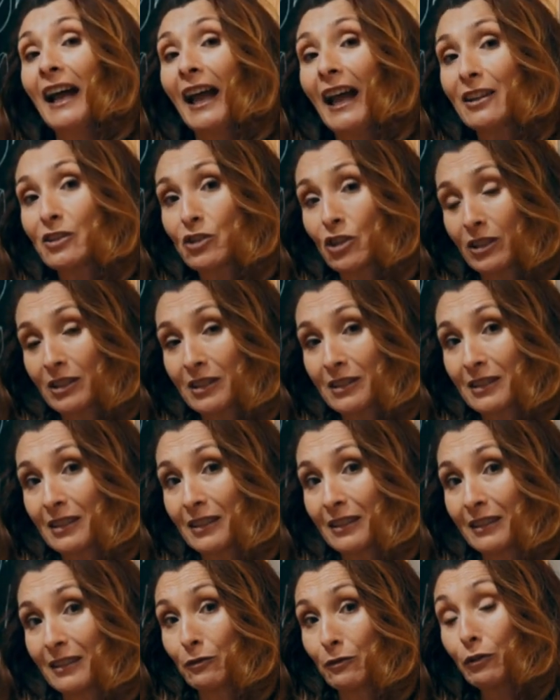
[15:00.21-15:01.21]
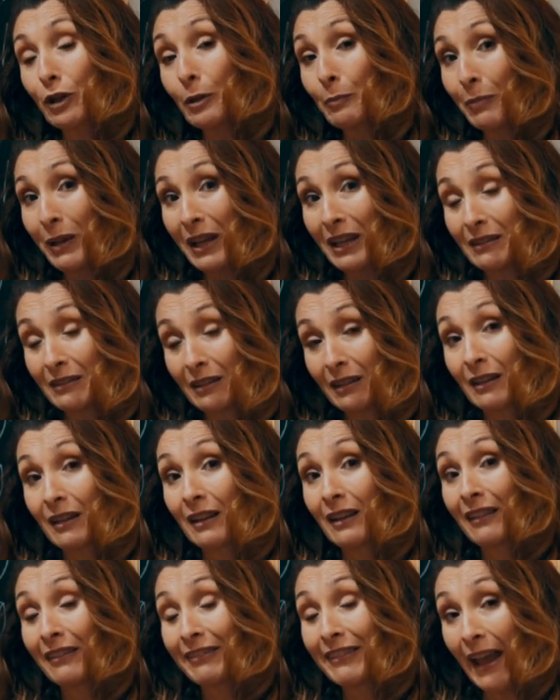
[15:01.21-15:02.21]
and just repeat
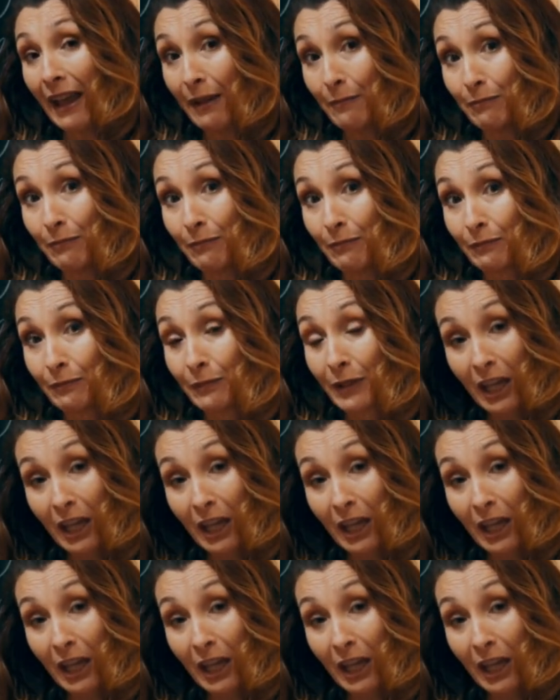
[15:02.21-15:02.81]
them.